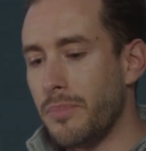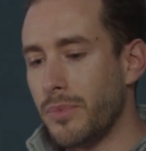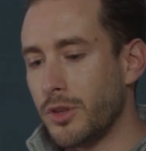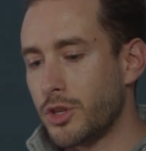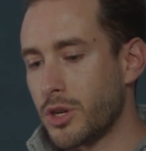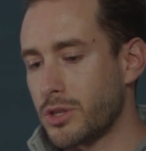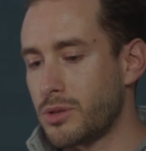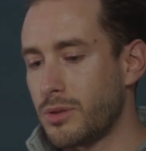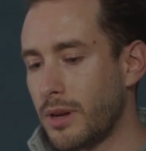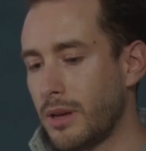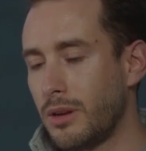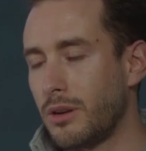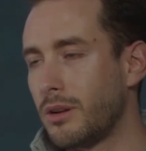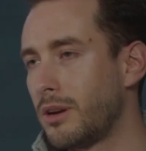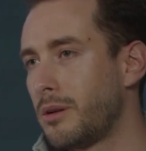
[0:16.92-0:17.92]
Just to let you
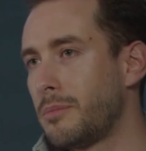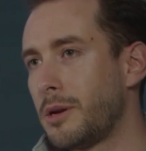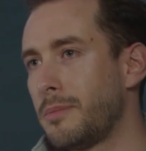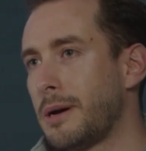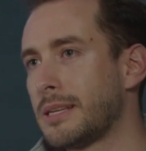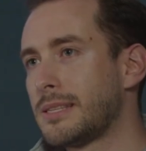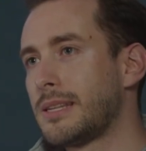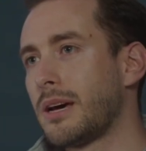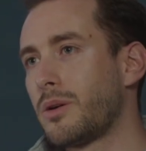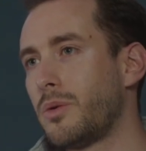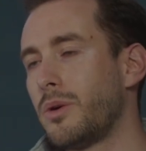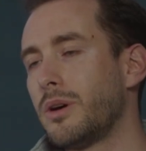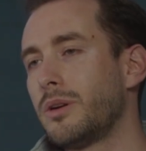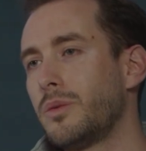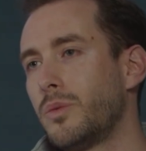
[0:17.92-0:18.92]
know a little bit about
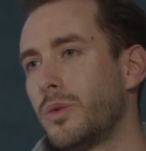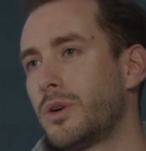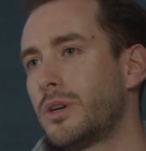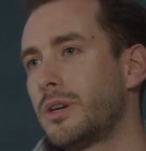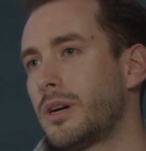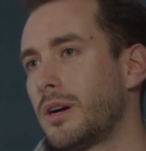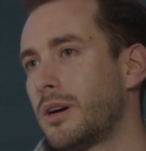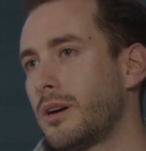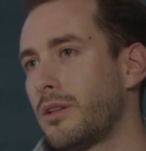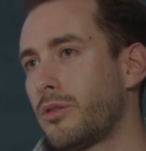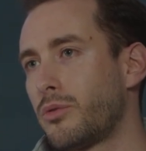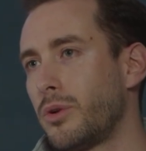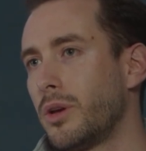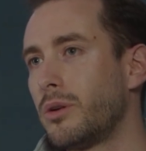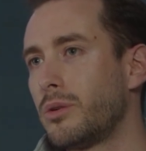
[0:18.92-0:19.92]
StackOne, we're a
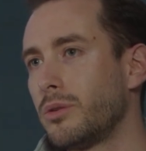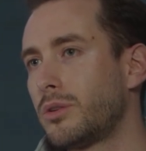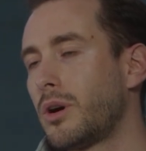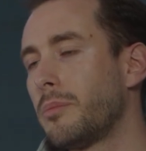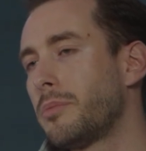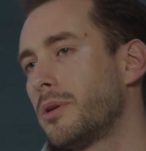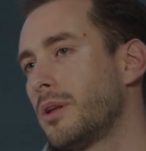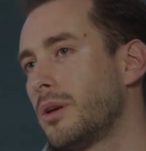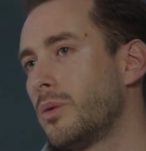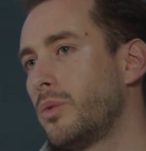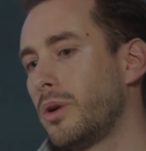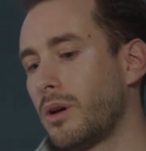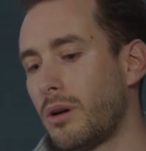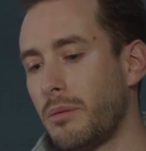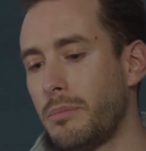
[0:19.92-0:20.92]
3-year-old company.
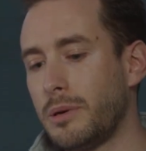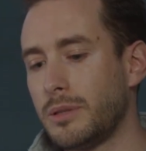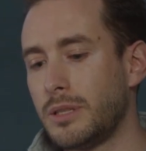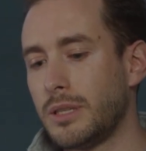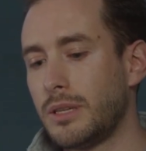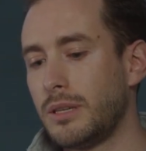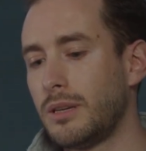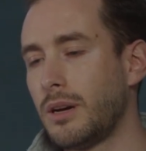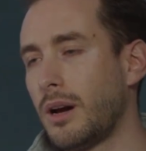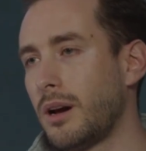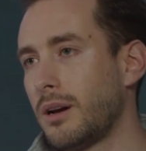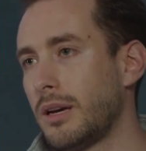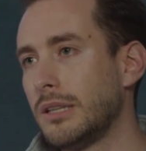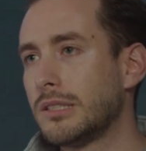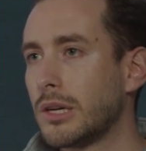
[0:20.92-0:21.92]
We are building
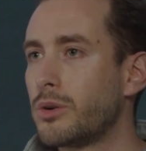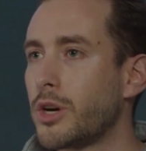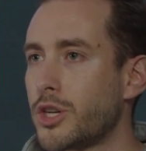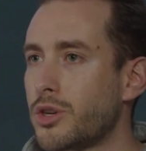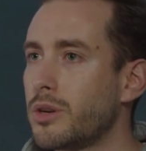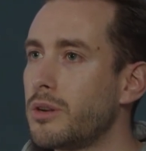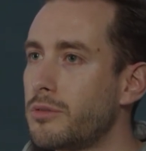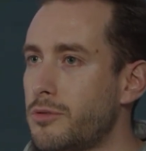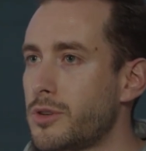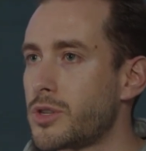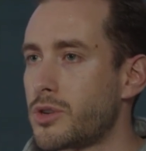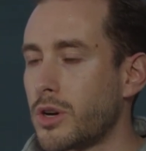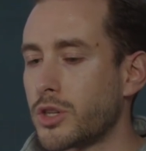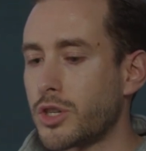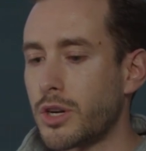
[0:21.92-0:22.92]
integration
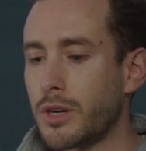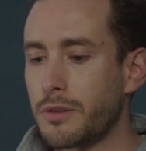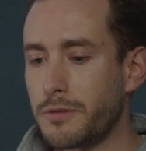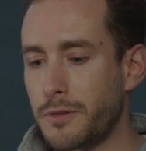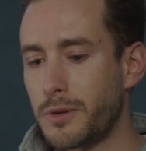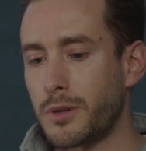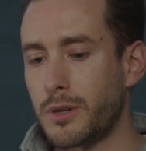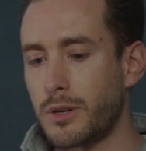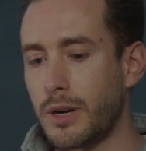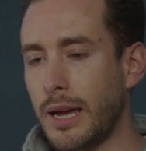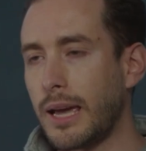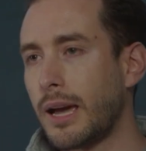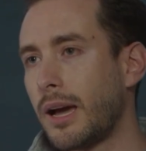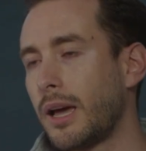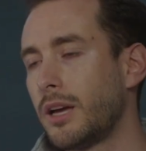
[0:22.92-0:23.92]
infrastructure for
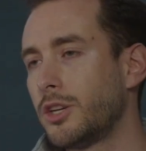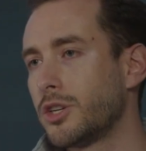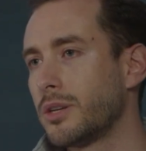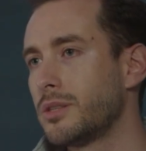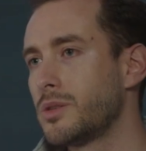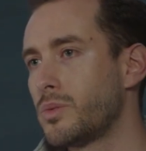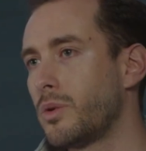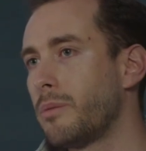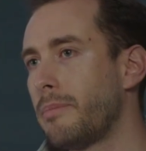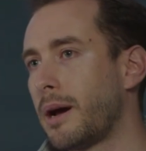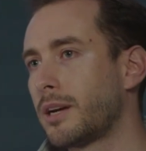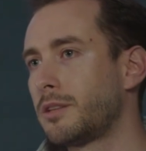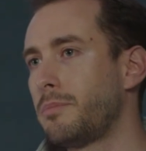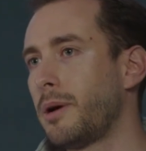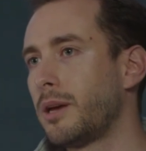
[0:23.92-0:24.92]
AI agents. We're
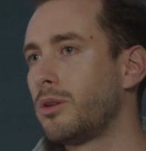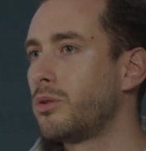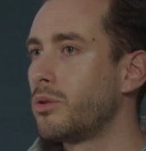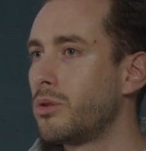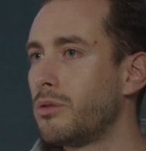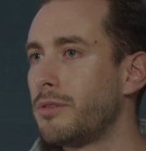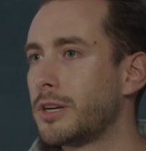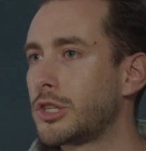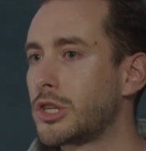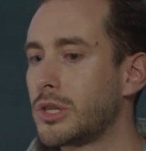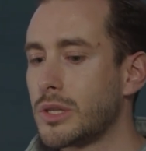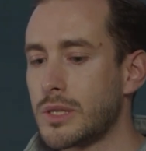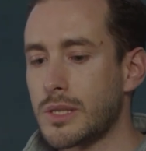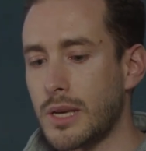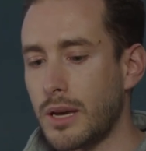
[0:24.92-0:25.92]
backed by Google
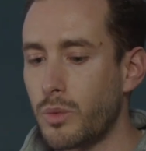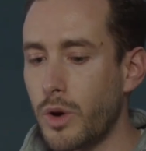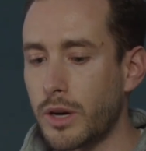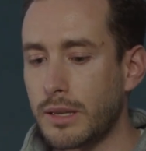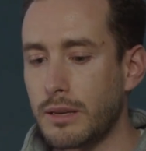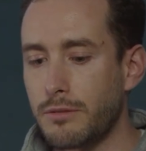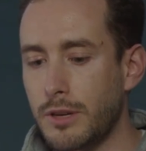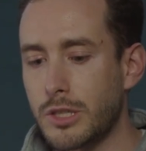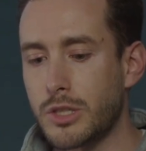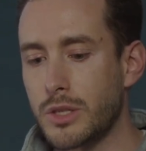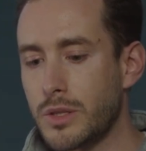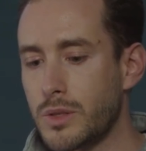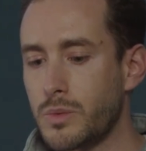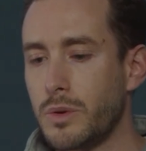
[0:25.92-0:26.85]
Ventures and Workday Ventures.